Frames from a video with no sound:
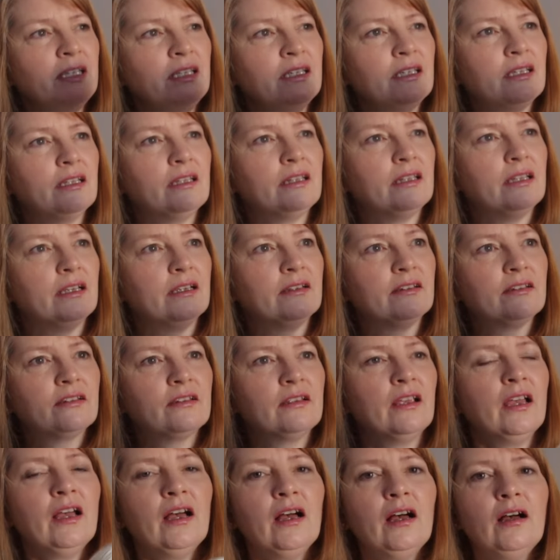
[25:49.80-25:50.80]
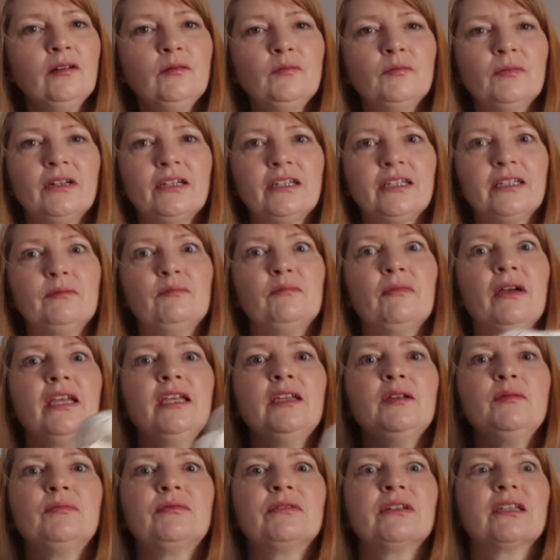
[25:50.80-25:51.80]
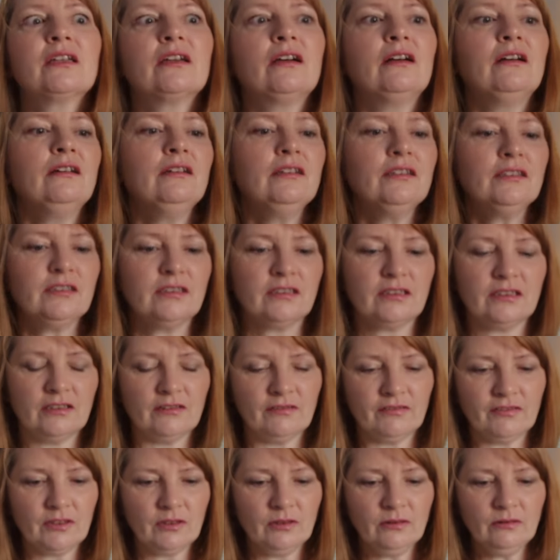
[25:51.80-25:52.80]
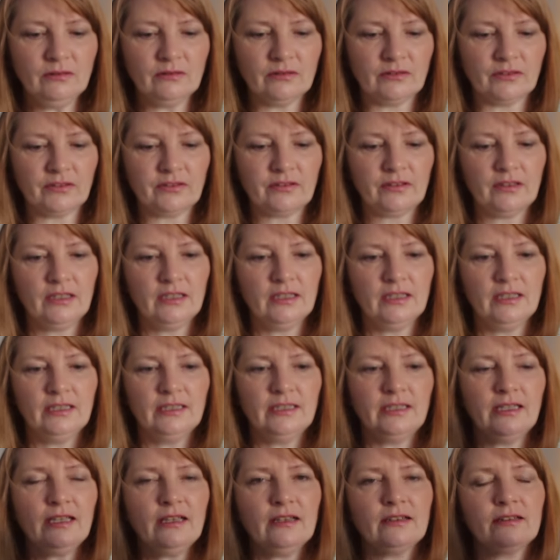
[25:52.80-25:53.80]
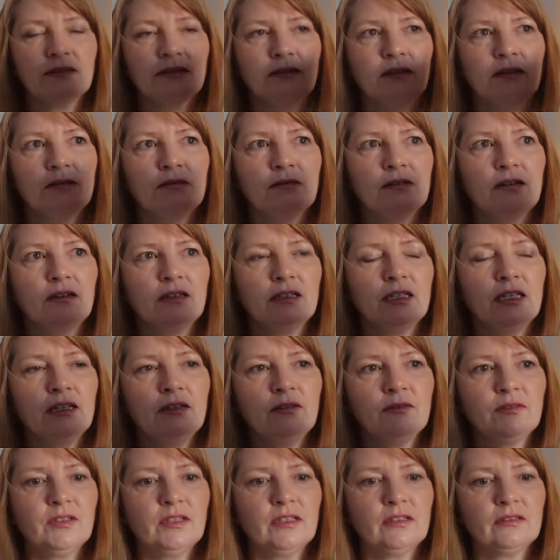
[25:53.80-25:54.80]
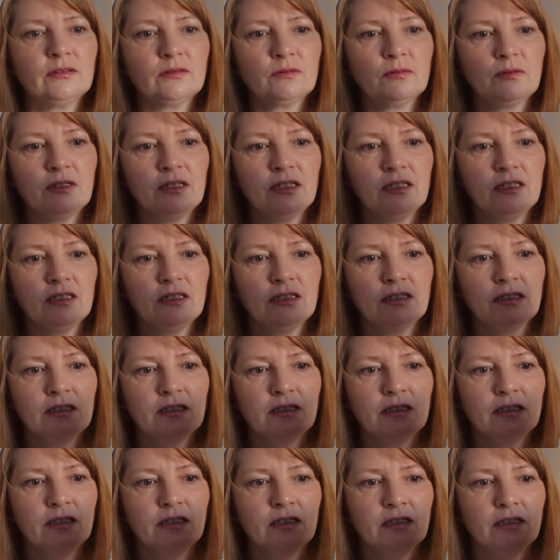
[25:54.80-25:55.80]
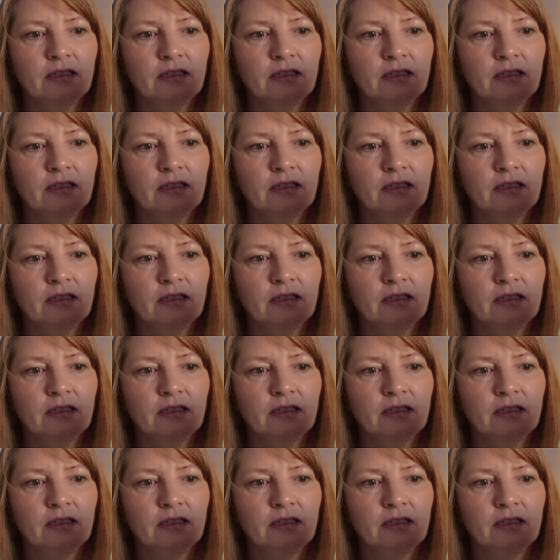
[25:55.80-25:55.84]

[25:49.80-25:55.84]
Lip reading: make in this? Oh, my Mabry cardigan, of course. Yeah, so I held this with